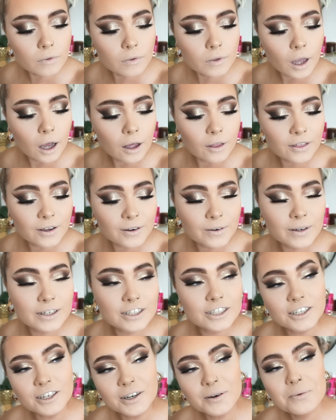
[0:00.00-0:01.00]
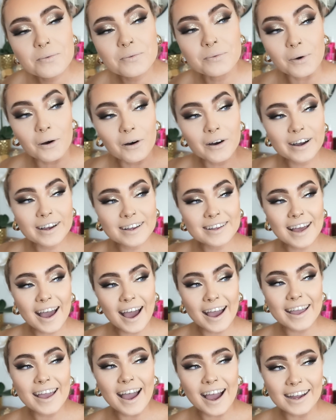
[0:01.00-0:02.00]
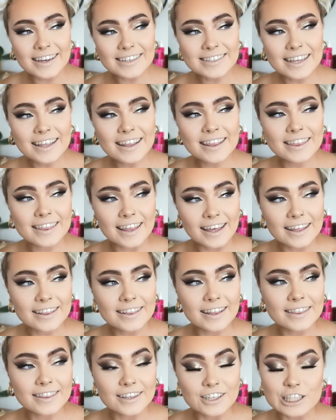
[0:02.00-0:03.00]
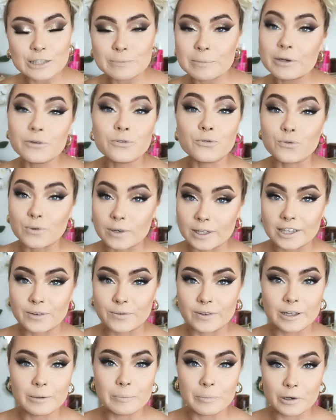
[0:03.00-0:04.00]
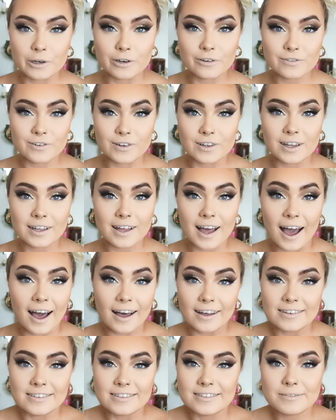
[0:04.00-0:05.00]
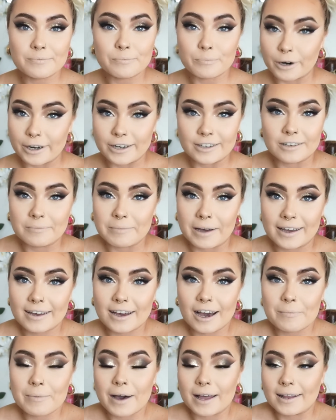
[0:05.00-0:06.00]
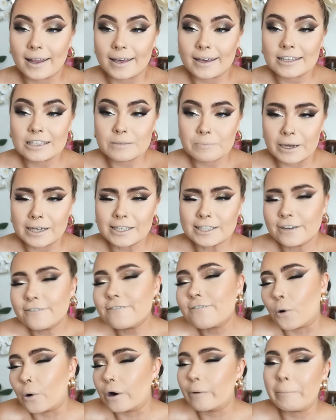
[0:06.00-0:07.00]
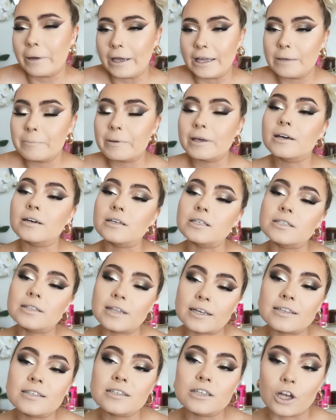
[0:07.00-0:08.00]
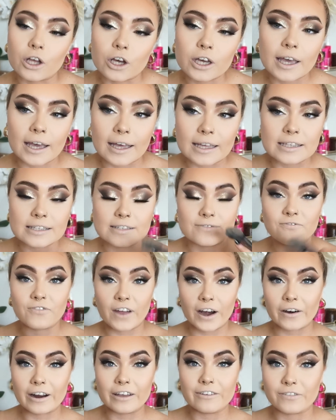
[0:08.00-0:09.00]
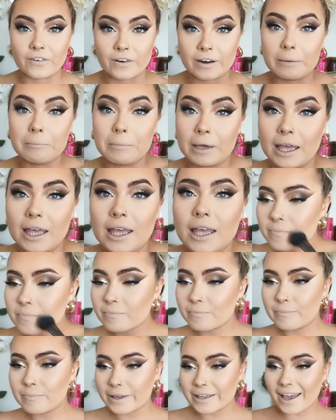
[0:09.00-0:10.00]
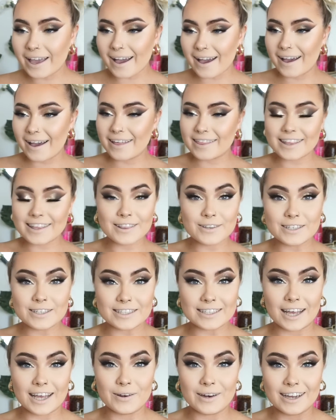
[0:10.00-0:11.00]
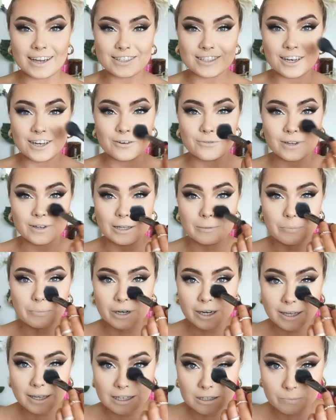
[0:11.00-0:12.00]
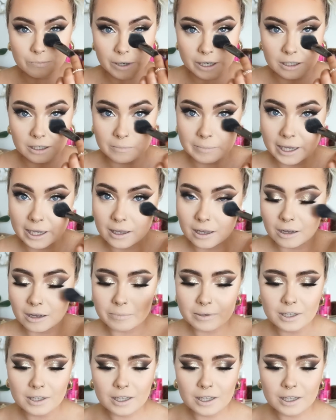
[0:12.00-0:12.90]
Although, do you know what? I actually think that this would be really, really beautiful as bridal makeup, and like especially for me, because this look is very, very me. But yeah, I think this would actually look really pretty as bridal makeup.